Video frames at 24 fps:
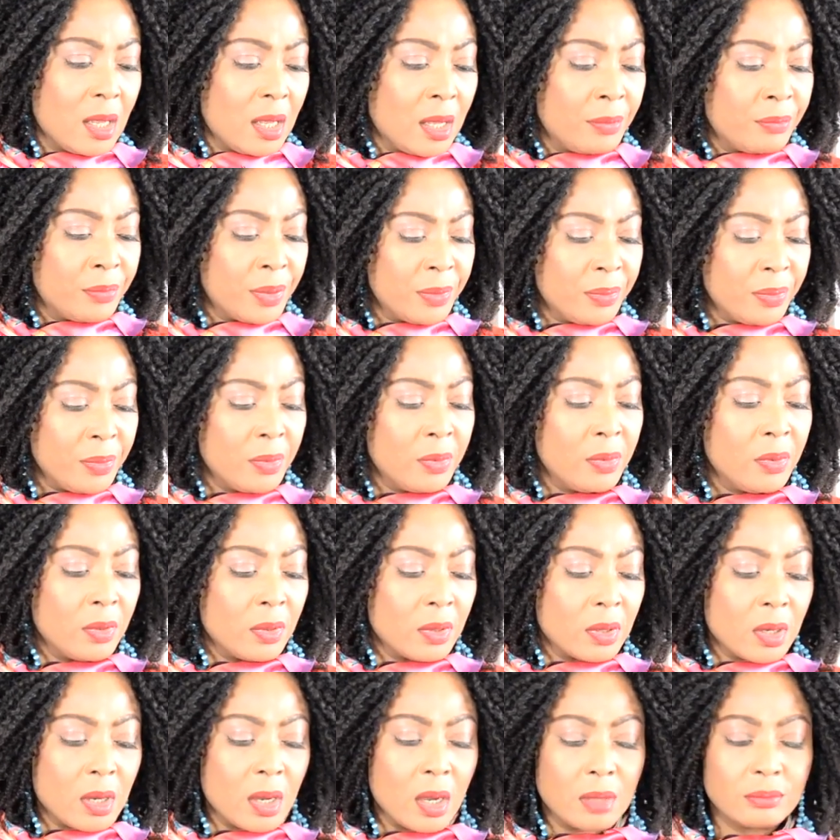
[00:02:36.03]
And people who
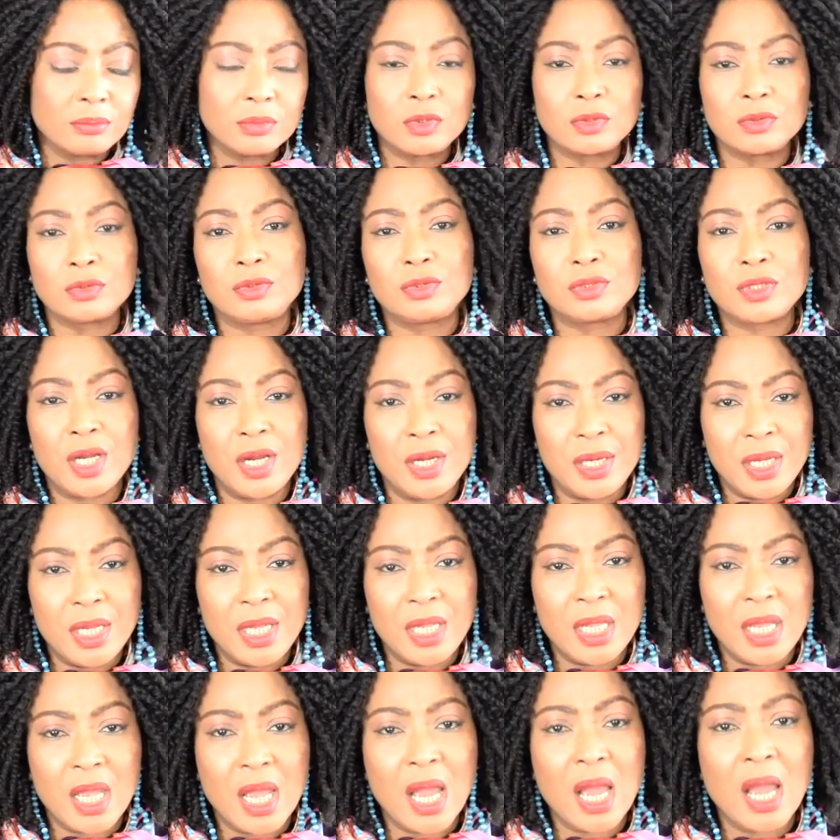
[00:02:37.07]
come to train
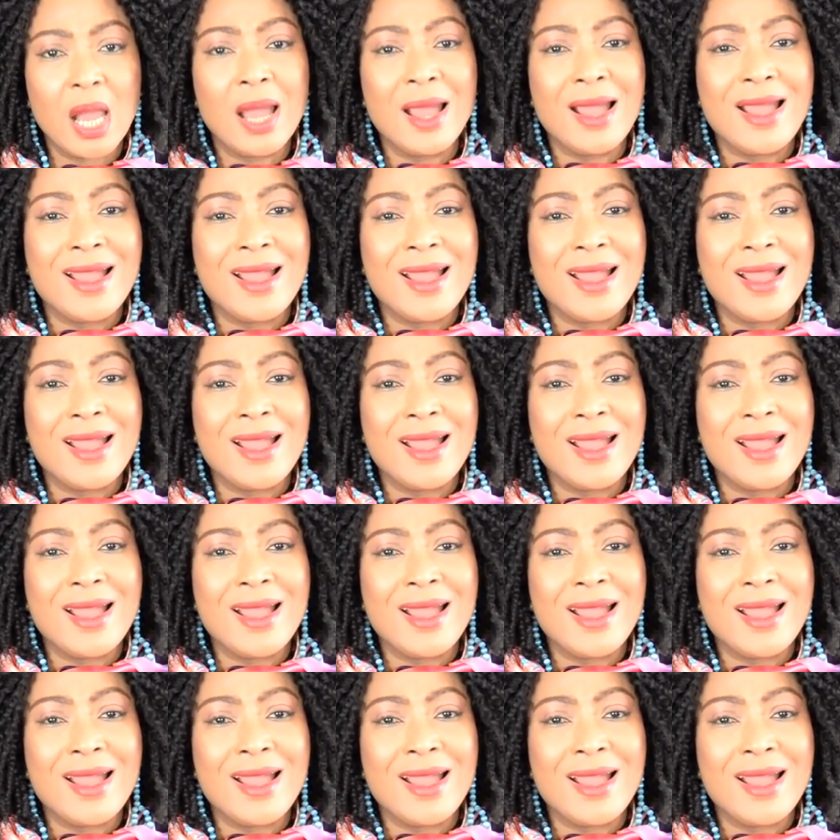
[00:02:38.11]
here